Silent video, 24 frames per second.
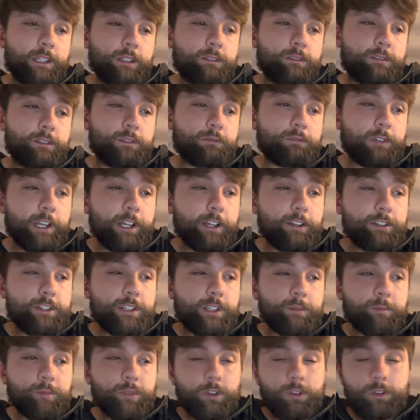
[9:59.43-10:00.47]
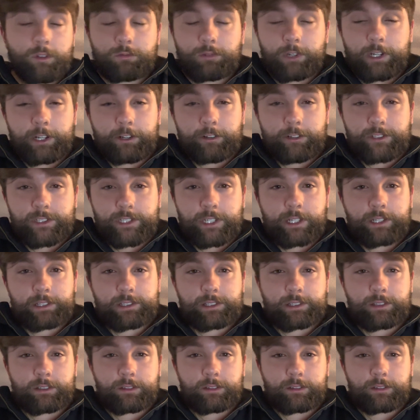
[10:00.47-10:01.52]
The Raiders could pull the Raiders
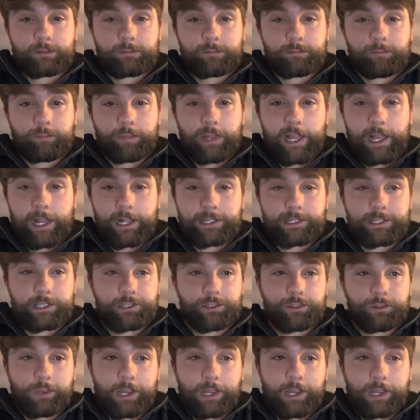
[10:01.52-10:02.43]
against the Pats and do